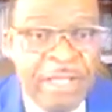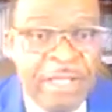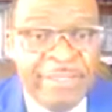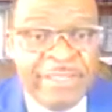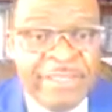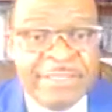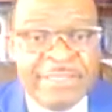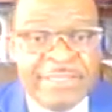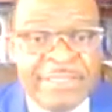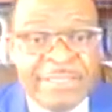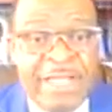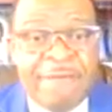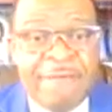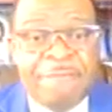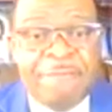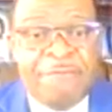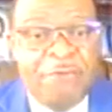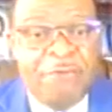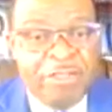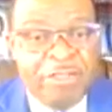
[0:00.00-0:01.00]
this is our
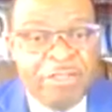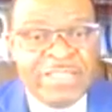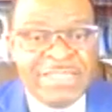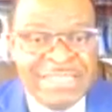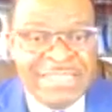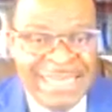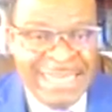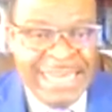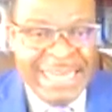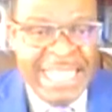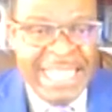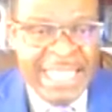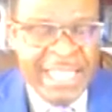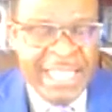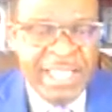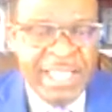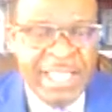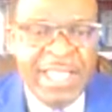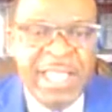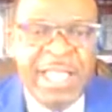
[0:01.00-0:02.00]
4th day,
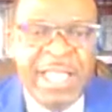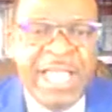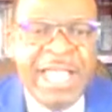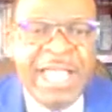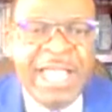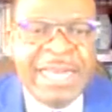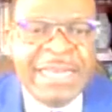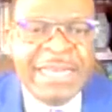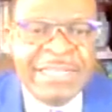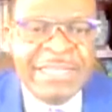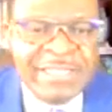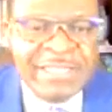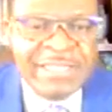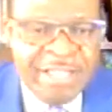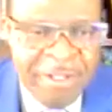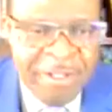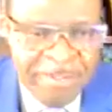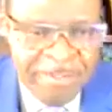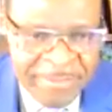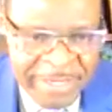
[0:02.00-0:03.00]
and it's
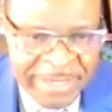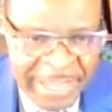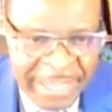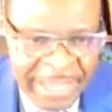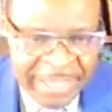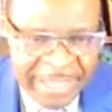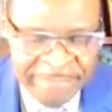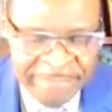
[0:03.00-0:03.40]
helping her.